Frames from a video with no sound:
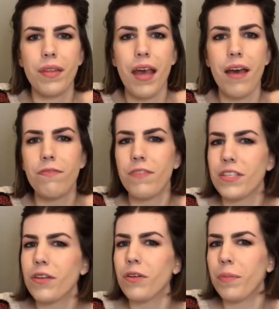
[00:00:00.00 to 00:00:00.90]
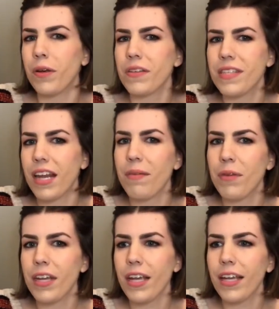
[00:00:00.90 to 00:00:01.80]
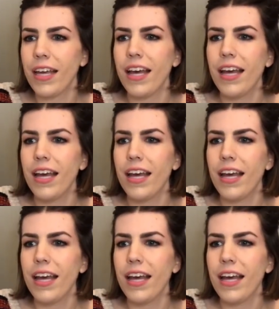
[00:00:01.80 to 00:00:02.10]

of physical books that I'm reading.